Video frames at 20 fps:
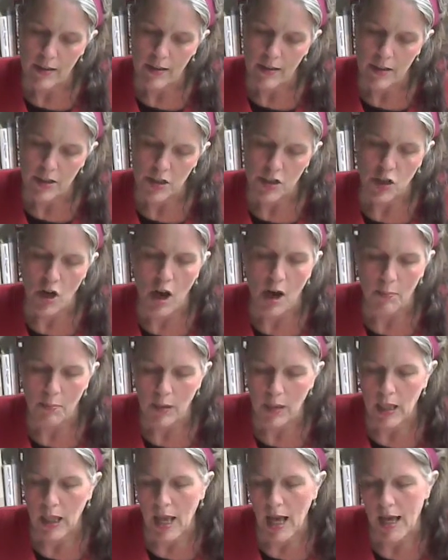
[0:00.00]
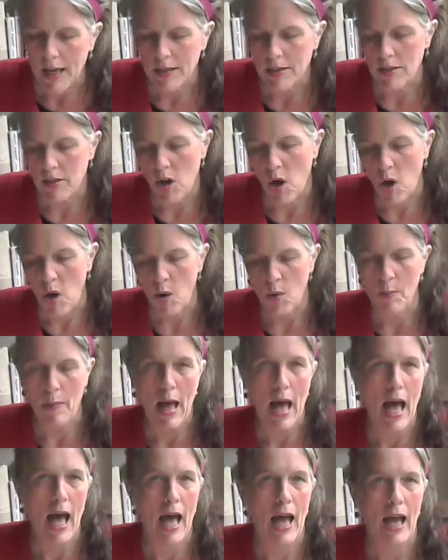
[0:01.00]
the shop class, home
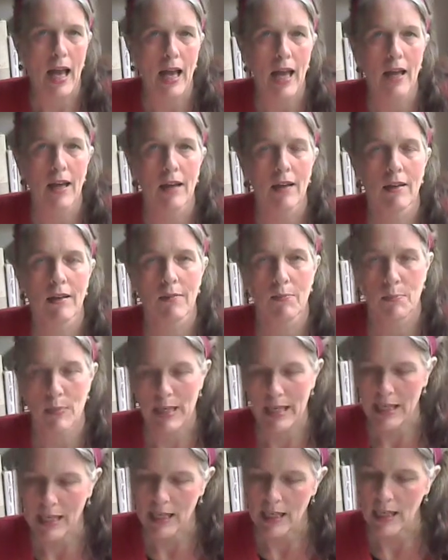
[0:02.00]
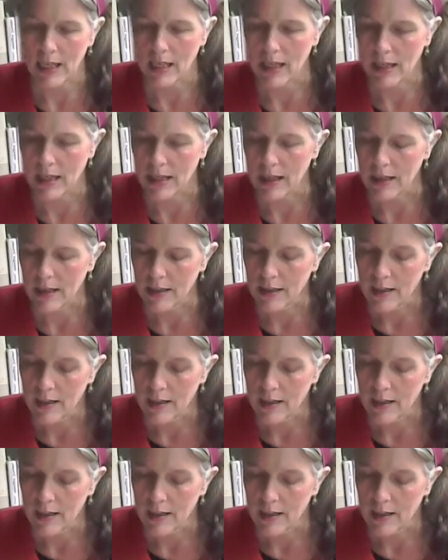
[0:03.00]
ec, PE,